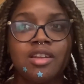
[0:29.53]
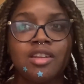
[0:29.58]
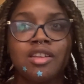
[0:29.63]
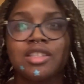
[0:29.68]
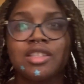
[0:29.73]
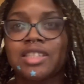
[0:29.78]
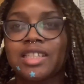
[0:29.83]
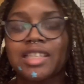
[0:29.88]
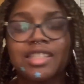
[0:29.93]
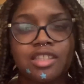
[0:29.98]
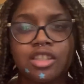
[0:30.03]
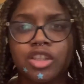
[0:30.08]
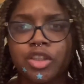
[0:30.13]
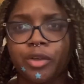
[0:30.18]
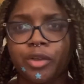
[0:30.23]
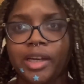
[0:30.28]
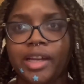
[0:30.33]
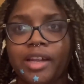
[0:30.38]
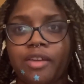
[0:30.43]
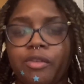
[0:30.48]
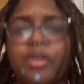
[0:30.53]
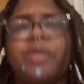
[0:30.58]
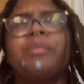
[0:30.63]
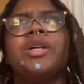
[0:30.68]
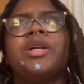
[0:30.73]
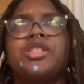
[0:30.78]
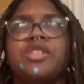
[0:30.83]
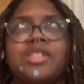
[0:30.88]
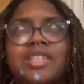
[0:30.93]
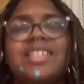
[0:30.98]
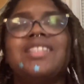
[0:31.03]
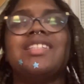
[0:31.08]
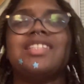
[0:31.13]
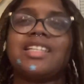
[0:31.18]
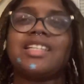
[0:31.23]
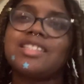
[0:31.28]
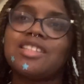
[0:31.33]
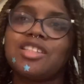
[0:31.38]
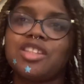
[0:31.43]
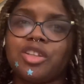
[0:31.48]
season 3. For Bridgerton
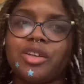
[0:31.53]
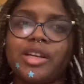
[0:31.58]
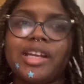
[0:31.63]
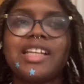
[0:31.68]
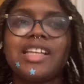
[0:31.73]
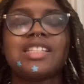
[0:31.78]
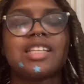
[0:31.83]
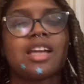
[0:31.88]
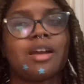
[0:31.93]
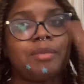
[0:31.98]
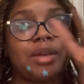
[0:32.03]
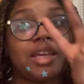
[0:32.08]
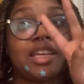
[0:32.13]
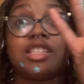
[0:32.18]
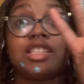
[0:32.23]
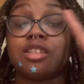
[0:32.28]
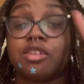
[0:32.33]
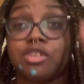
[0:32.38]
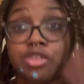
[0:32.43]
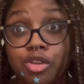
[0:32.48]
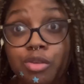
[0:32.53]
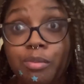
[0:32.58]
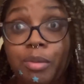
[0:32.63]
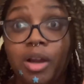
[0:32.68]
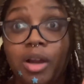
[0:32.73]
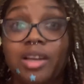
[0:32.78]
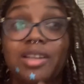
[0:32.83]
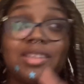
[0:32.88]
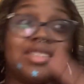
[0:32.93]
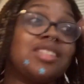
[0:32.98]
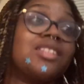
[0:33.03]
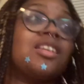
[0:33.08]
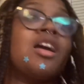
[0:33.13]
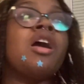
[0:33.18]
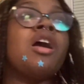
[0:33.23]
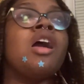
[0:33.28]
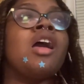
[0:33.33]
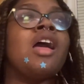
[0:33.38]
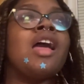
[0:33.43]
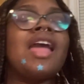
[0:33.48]
season 3, it's coming. It's in two parts.
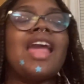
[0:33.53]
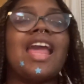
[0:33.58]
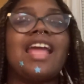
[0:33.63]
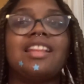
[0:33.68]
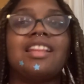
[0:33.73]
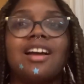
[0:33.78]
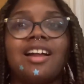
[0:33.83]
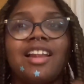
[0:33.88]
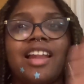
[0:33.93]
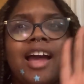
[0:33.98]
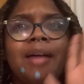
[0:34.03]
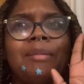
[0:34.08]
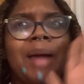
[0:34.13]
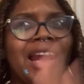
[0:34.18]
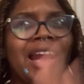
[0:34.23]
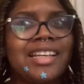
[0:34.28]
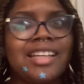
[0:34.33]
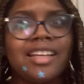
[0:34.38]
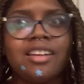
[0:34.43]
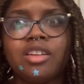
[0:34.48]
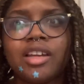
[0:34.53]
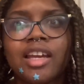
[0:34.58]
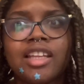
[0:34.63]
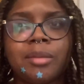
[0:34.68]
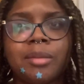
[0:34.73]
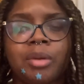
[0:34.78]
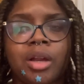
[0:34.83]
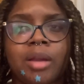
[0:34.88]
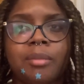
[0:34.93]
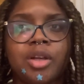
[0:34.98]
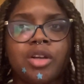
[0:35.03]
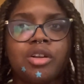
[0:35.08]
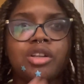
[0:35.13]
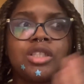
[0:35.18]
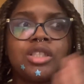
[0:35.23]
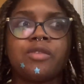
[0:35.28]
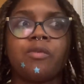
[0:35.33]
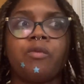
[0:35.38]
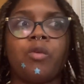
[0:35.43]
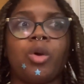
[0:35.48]
In the collab, I didn't look at the
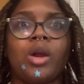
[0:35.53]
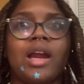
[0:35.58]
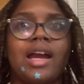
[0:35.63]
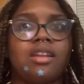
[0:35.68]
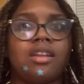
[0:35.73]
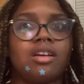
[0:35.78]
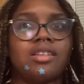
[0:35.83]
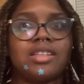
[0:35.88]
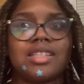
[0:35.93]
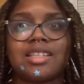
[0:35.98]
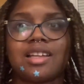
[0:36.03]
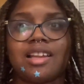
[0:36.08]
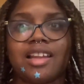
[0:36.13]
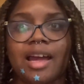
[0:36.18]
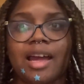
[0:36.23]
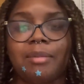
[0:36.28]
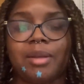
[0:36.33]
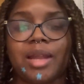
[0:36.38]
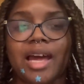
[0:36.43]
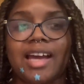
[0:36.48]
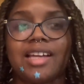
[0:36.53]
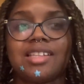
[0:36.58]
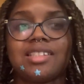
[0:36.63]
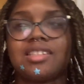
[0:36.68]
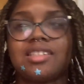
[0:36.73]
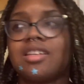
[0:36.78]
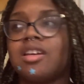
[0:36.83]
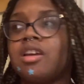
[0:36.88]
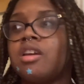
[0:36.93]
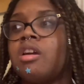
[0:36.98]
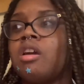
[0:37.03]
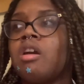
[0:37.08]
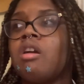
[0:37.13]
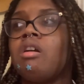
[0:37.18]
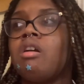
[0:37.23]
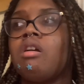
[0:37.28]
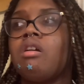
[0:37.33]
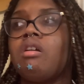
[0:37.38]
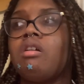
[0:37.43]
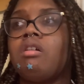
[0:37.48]
parameters for how long this collab lasts,
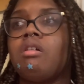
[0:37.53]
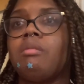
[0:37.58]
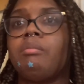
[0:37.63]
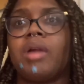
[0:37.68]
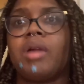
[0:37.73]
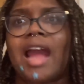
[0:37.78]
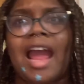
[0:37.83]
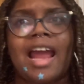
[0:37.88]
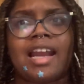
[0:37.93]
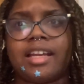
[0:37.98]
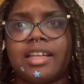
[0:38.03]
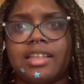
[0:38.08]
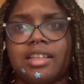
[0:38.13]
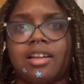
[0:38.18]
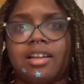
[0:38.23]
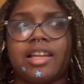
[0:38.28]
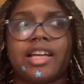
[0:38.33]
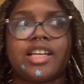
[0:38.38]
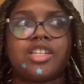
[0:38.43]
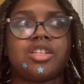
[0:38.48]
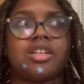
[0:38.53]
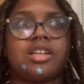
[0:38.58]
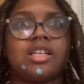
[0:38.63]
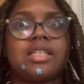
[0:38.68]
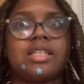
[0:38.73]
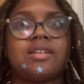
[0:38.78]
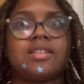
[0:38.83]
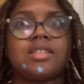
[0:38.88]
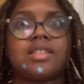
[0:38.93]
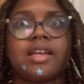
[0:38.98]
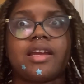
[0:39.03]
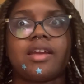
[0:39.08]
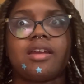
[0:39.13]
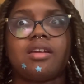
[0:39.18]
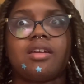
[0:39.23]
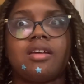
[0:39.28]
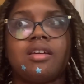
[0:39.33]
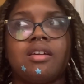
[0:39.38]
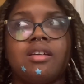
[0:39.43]
but I had to get the collection because I was like,